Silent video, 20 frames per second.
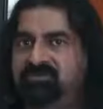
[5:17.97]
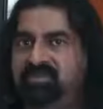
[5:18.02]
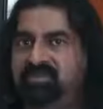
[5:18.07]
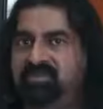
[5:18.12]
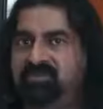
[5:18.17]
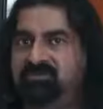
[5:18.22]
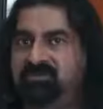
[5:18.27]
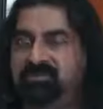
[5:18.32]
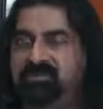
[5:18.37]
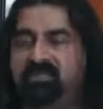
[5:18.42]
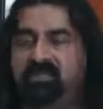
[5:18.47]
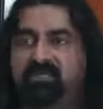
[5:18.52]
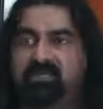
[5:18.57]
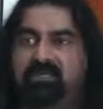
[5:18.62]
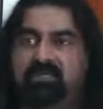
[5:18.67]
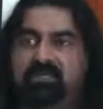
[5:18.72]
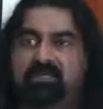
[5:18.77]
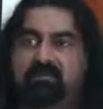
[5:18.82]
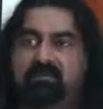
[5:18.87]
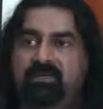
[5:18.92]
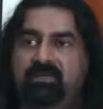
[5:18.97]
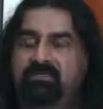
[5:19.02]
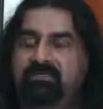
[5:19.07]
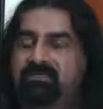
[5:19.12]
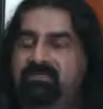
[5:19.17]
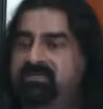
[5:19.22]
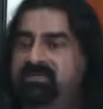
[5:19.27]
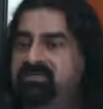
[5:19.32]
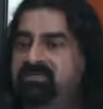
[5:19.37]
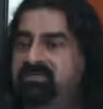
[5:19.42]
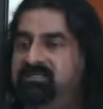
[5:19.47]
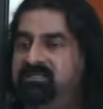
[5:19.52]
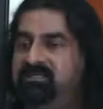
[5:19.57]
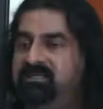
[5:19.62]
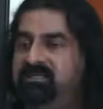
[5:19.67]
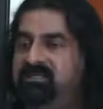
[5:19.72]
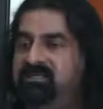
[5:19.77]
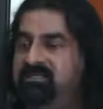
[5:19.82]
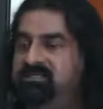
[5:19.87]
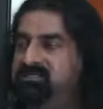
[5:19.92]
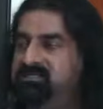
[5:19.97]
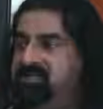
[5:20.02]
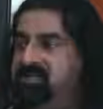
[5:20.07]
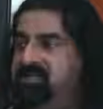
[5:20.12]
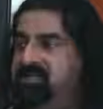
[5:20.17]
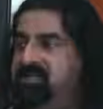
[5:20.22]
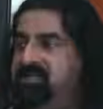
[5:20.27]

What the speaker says: Shakti work. But the thing is,